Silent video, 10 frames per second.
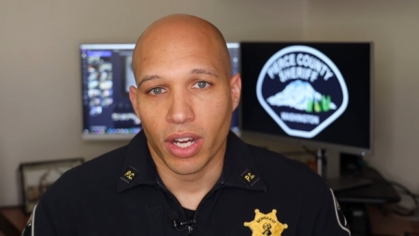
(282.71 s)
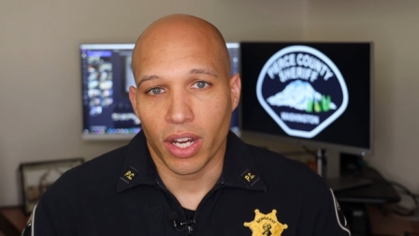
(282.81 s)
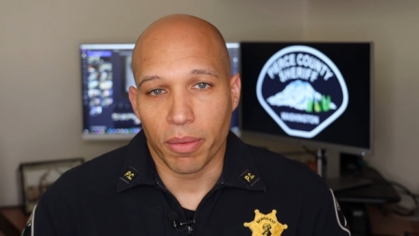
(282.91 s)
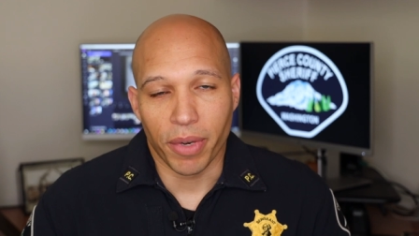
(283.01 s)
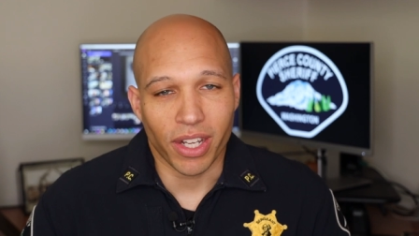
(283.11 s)

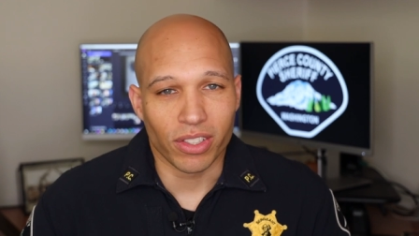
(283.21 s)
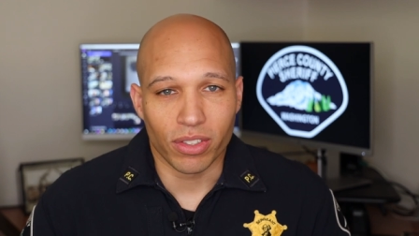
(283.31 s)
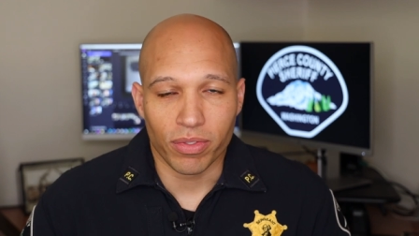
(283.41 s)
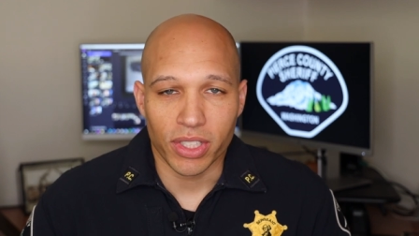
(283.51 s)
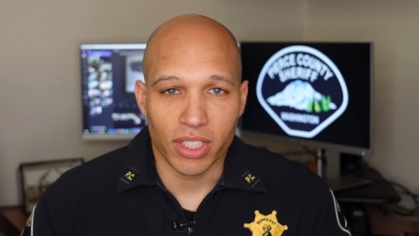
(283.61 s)
um, not
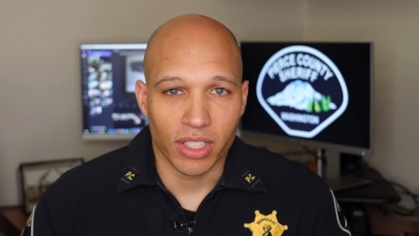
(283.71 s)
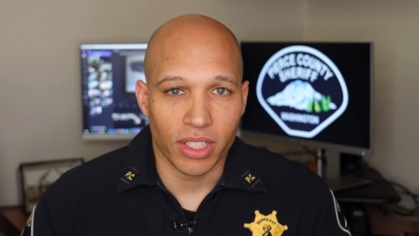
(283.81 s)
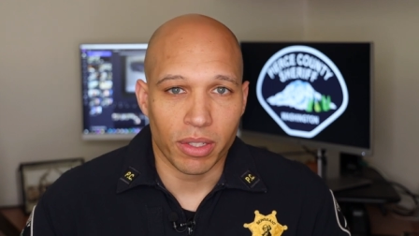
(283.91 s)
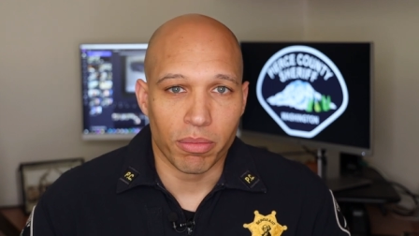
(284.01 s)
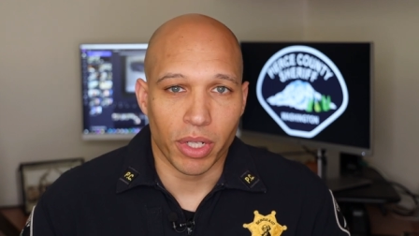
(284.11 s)
just
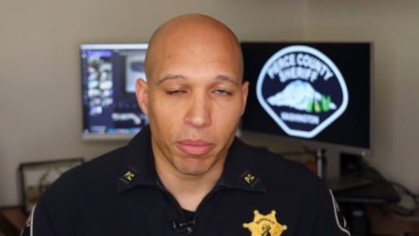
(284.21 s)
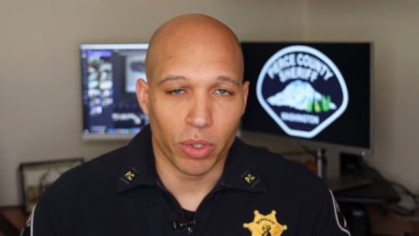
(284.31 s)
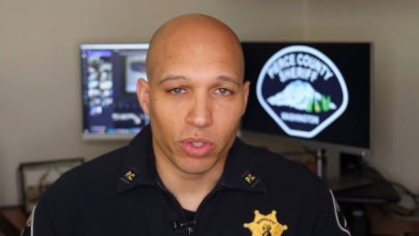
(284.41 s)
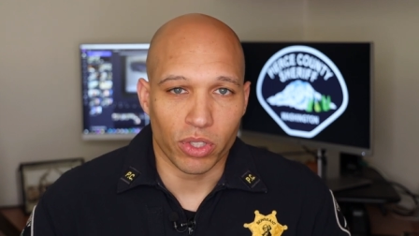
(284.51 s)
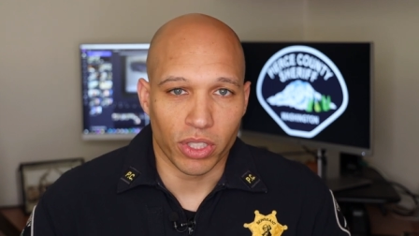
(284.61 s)
physically, but
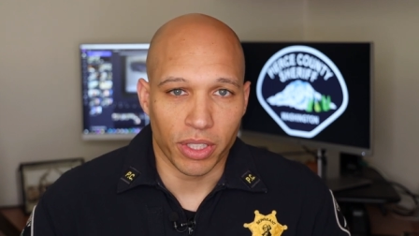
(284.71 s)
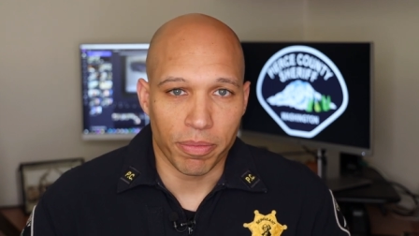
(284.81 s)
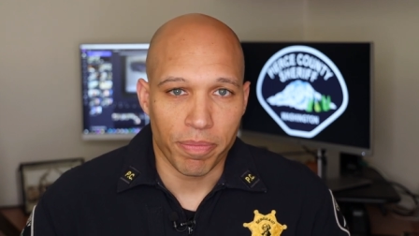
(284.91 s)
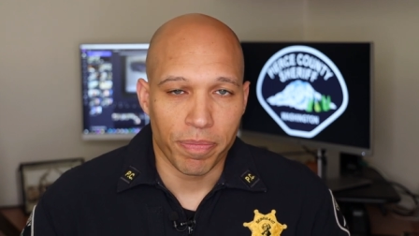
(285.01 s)
emotionally.